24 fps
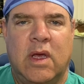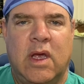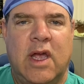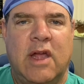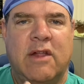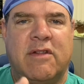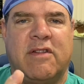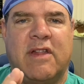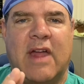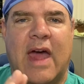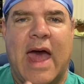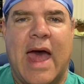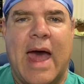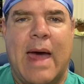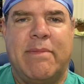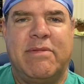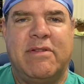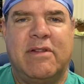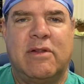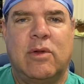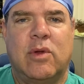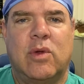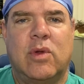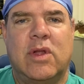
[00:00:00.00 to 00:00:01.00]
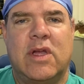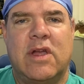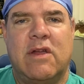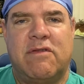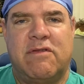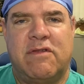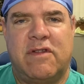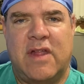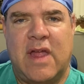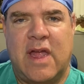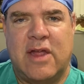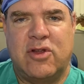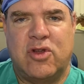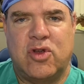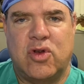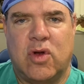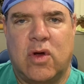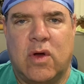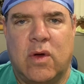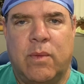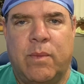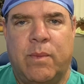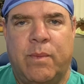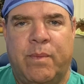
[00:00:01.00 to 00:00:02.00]
It's absolutely
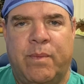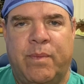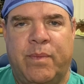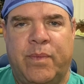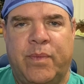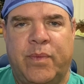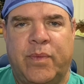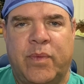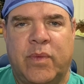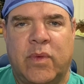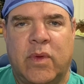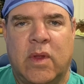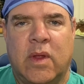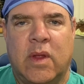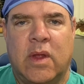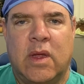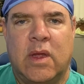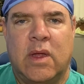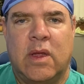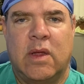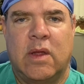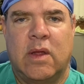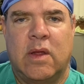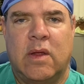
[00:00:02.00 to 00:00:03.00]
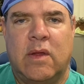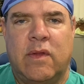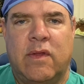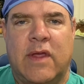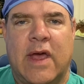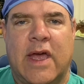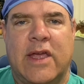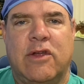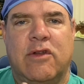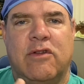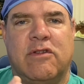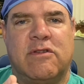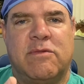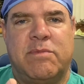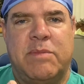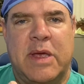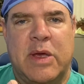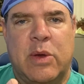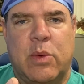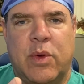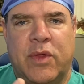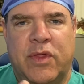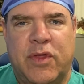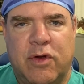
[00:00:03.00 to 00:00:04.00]
essential that you
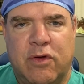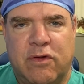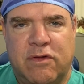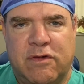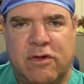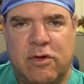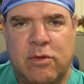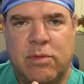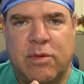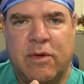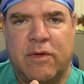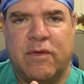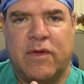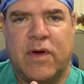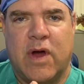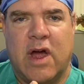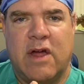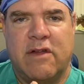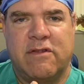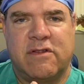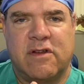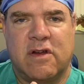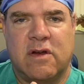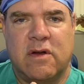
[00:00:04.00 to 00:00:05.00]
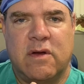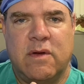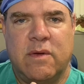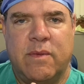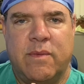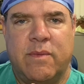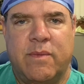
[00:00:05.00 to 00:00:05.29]
speak with your supervisor